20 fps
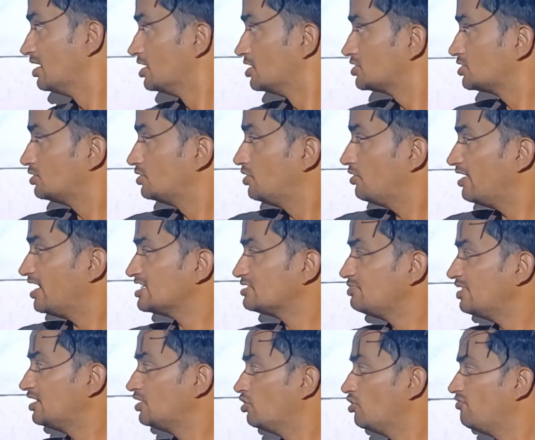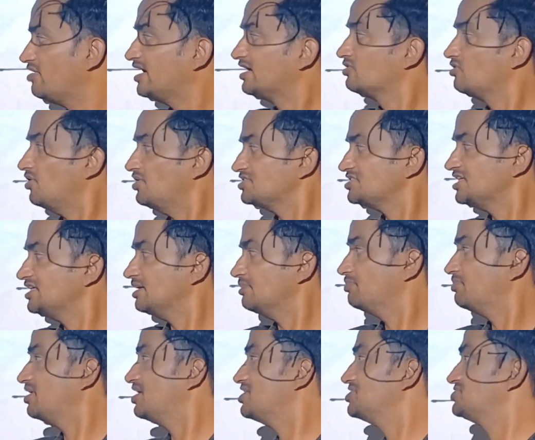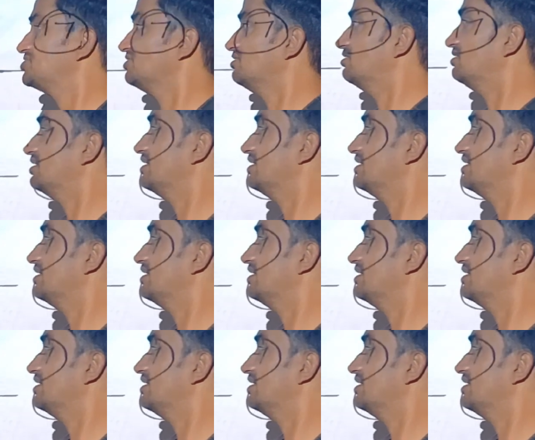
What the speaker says: So dou S by dou V at constant temperature